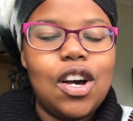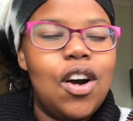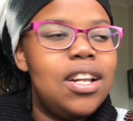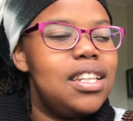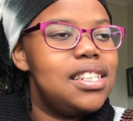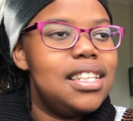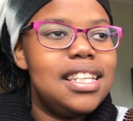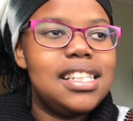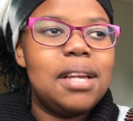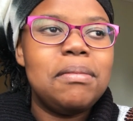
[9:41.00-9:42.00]
Honestly,
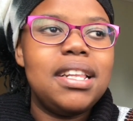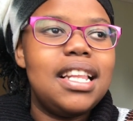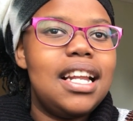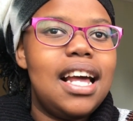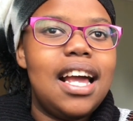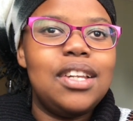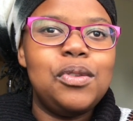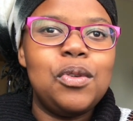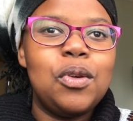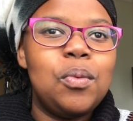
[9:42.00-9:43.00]
it's something that I do
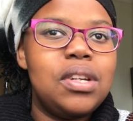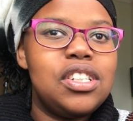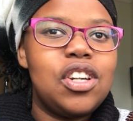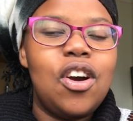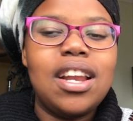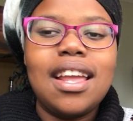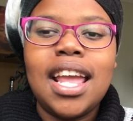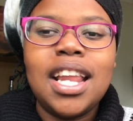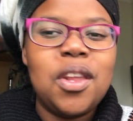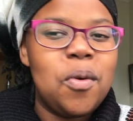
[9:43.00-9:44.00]
not wish on
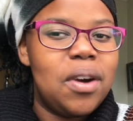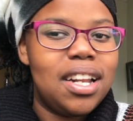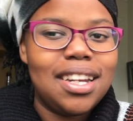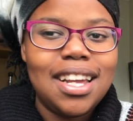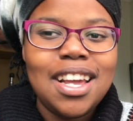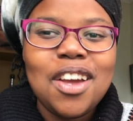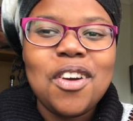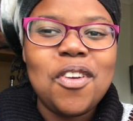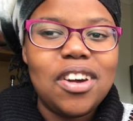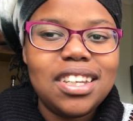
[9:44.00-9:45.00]
anyone,
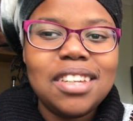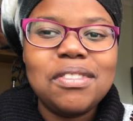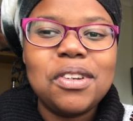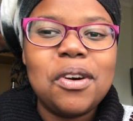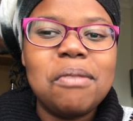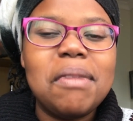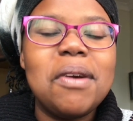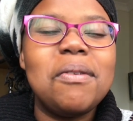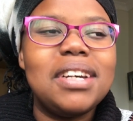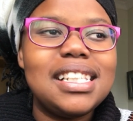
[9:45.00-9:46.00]
not even on my
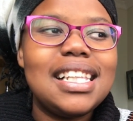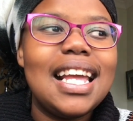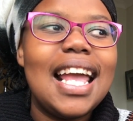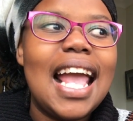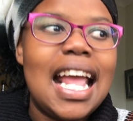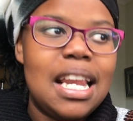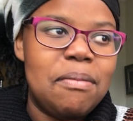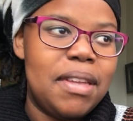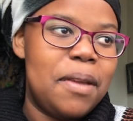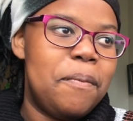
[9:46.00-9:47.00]
worst
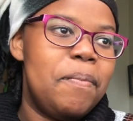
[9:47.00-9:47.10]
enemy.